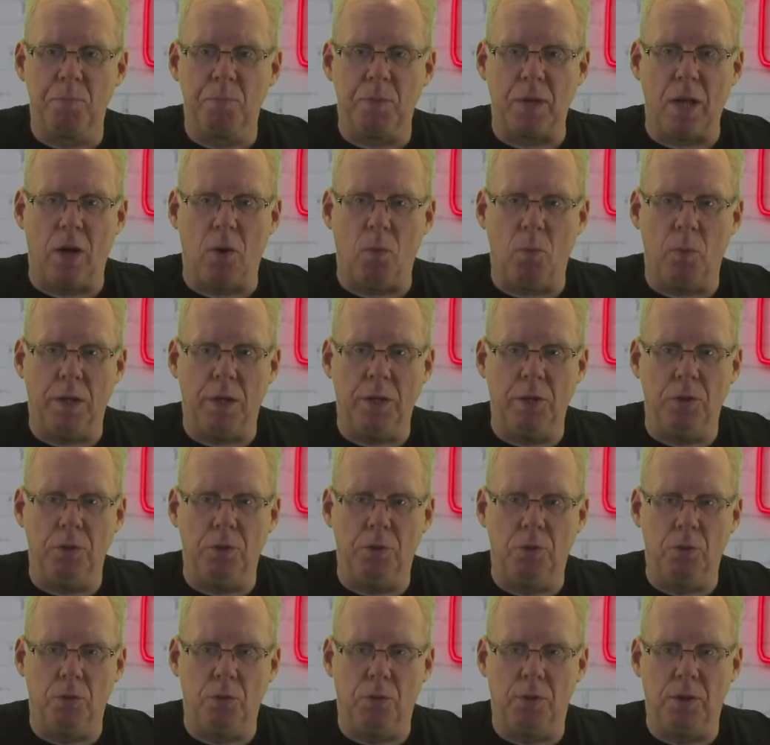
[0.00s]
Now, when you
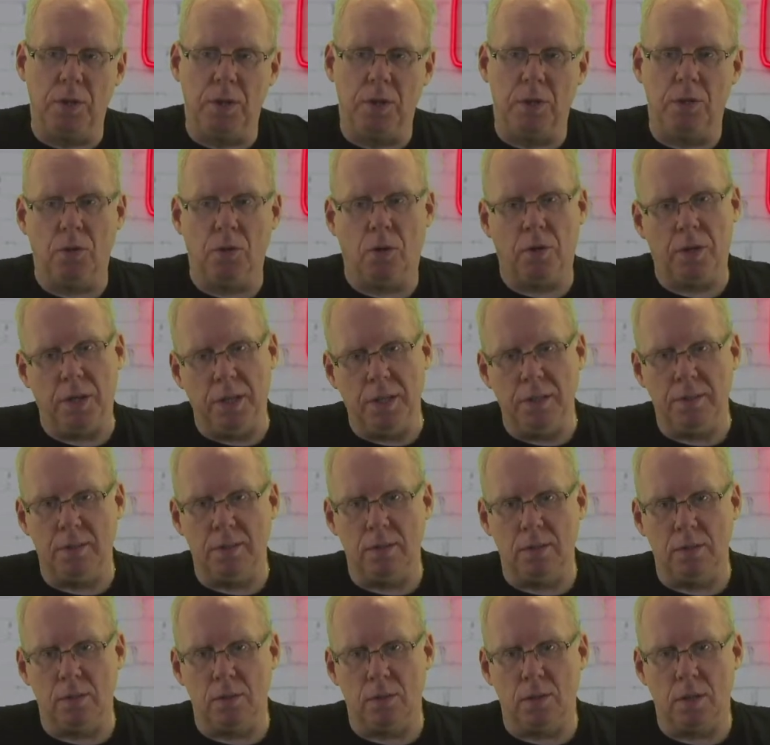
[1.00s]
do the Doc
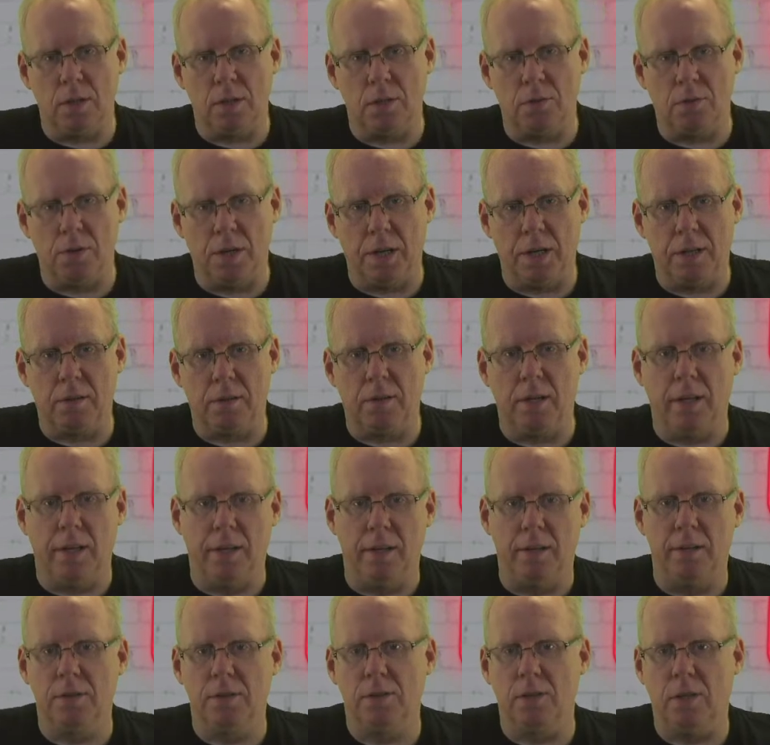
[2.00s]
Eason trick,
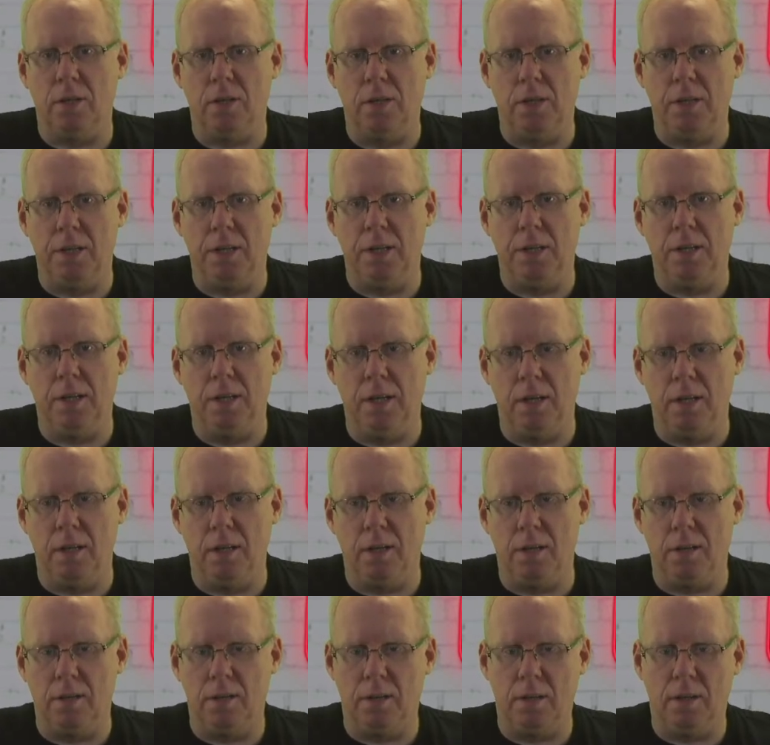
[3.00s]
then certainly
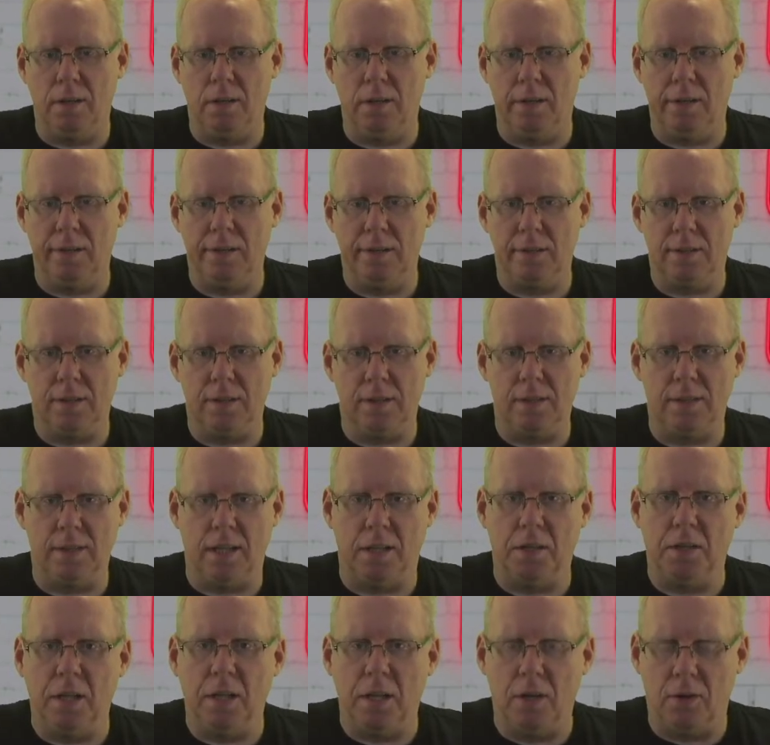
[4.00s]
here it's
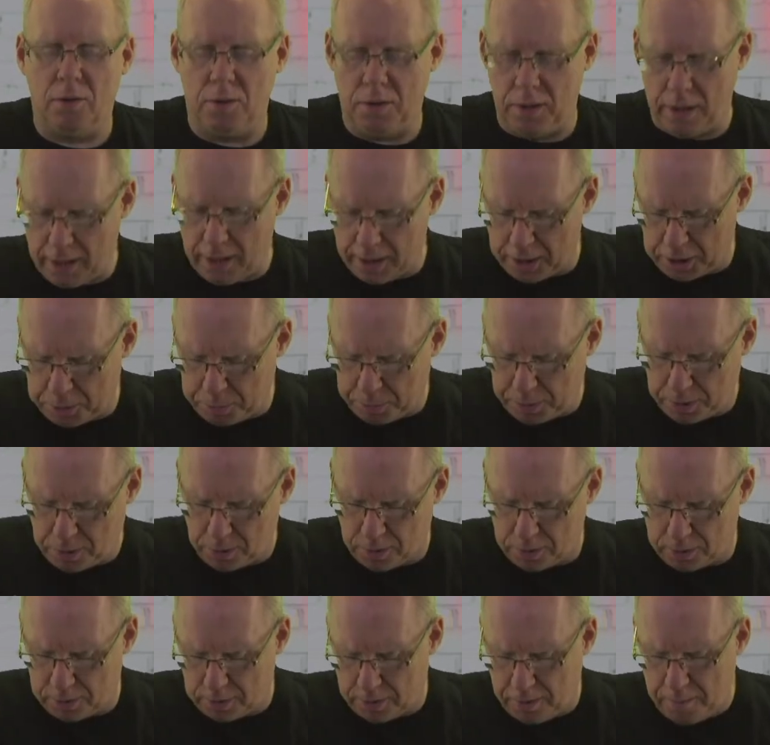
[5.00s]
on the edge,
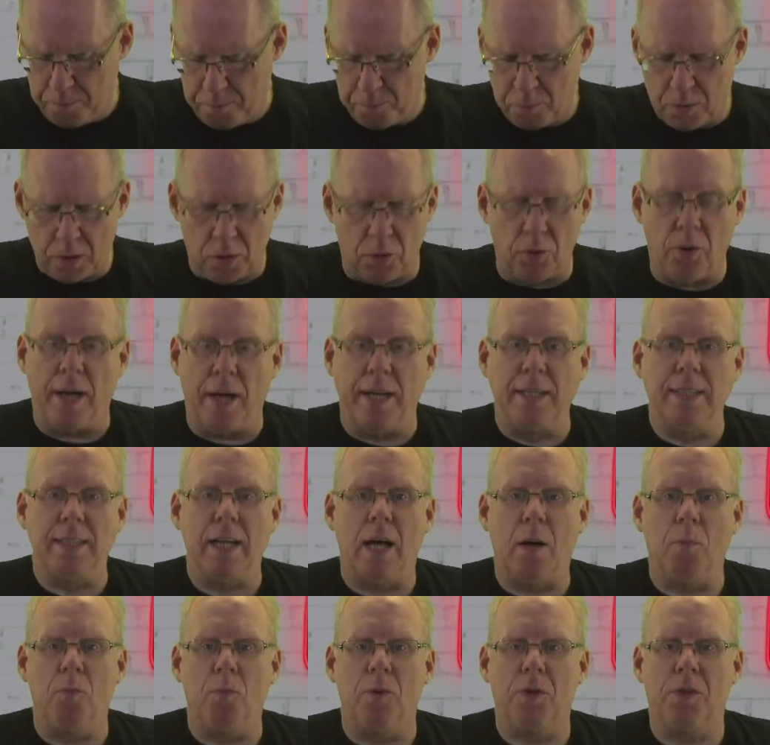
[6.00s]
because you end
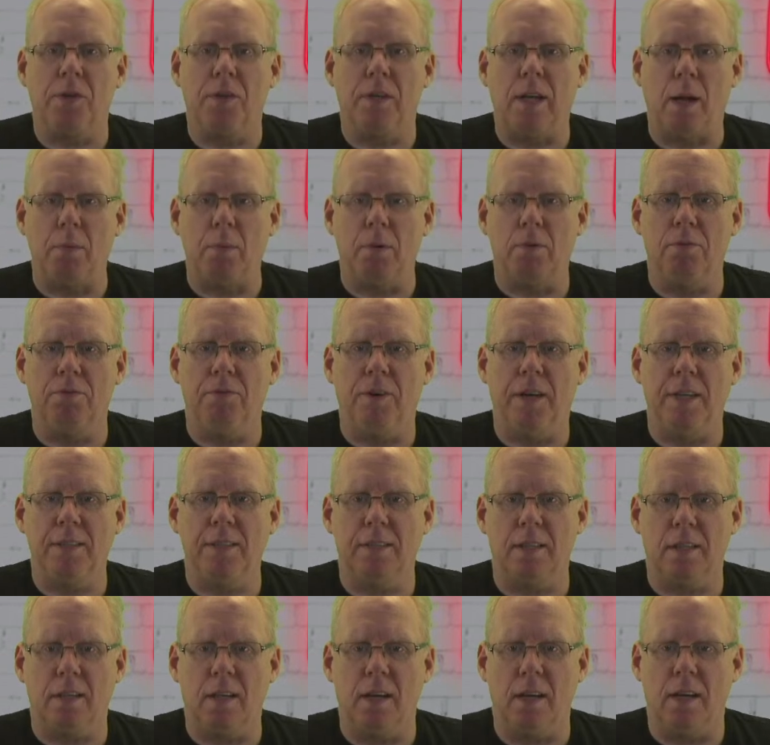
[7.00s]
up with a double
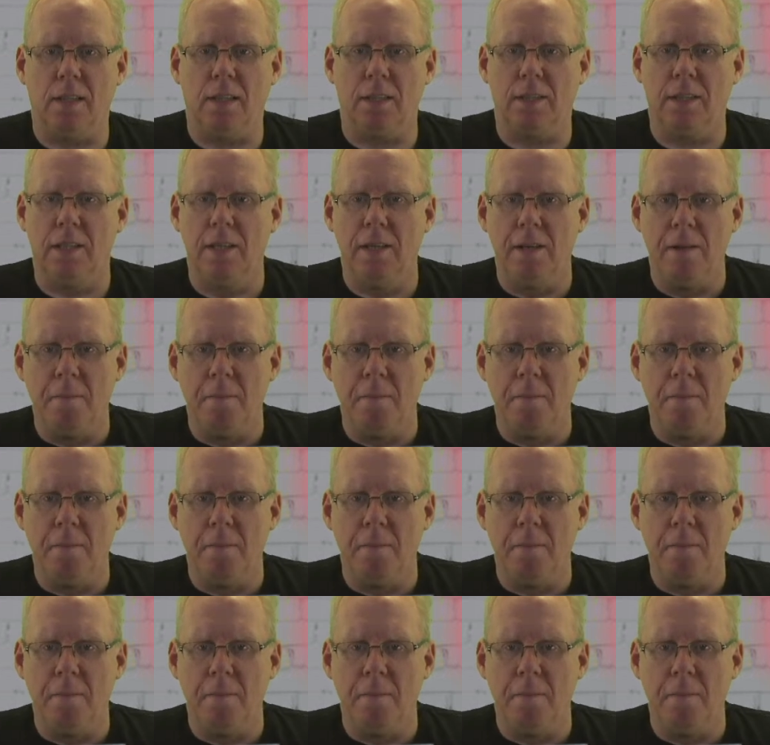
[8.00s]
facer card.